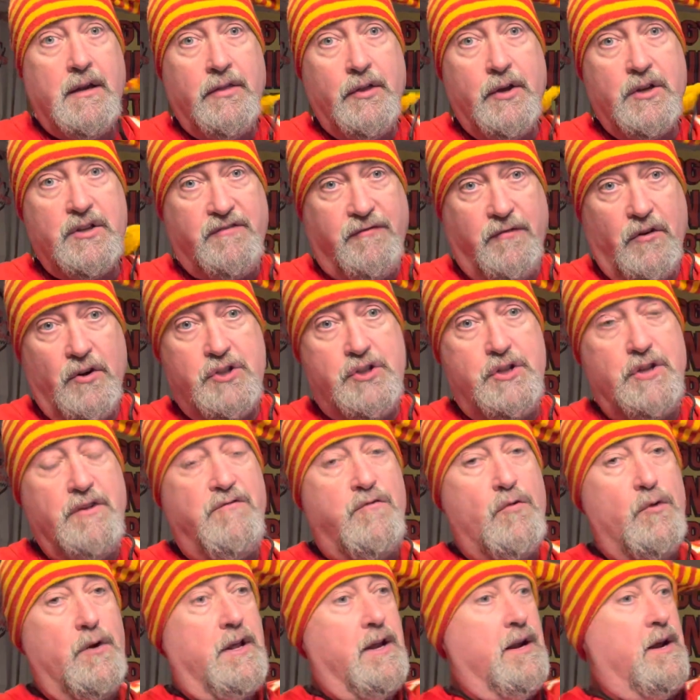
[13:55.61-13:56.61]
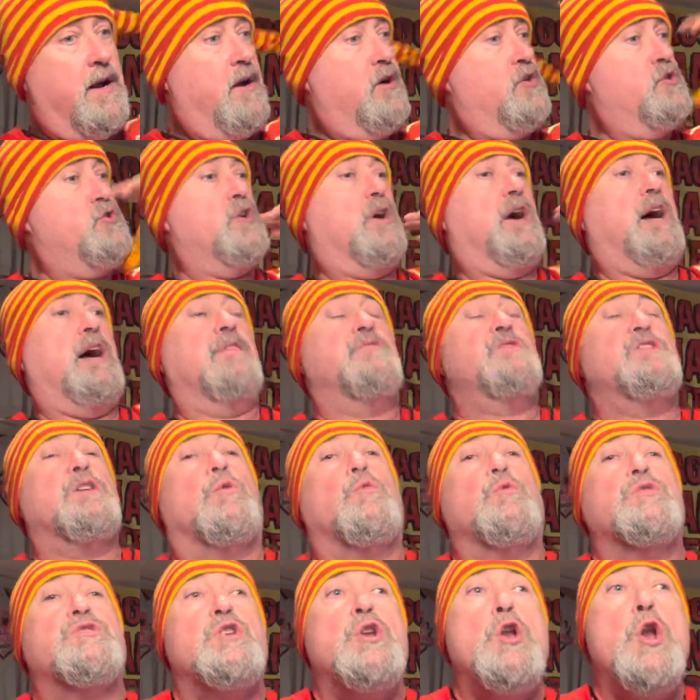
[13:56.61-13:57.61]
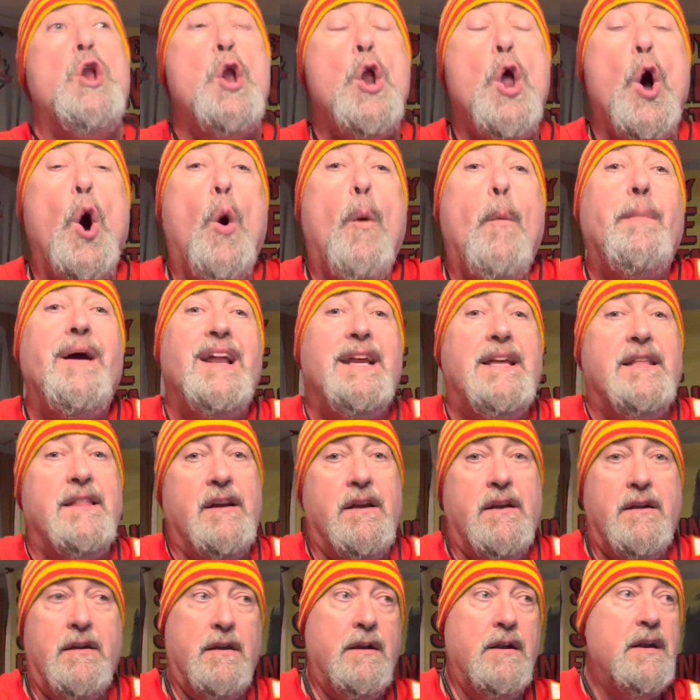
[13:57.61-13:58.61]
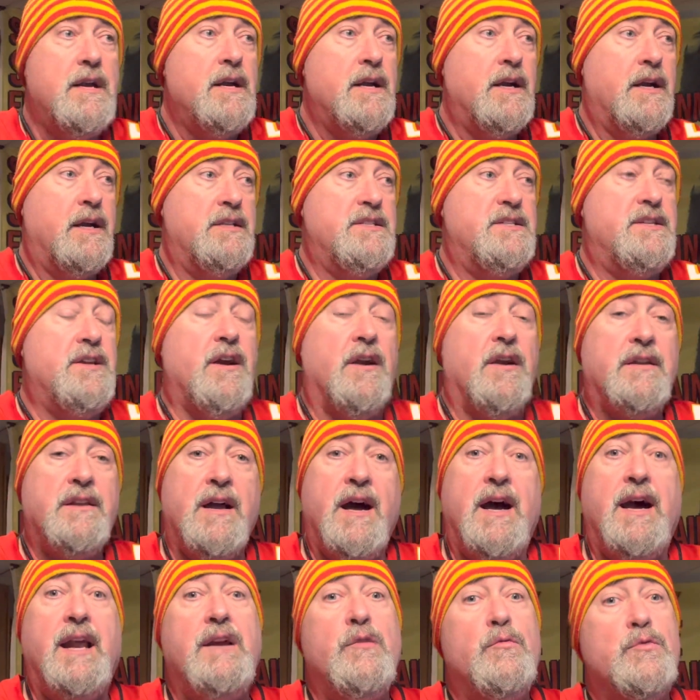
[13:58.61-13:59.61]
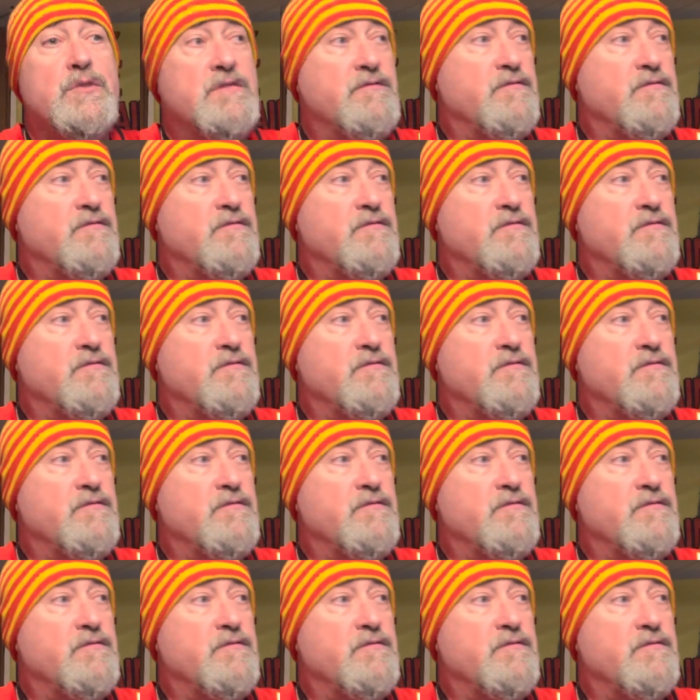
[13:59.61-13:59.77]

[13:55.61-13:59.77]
Those first two 49er drives, there was nobody there because Derek Nnadi was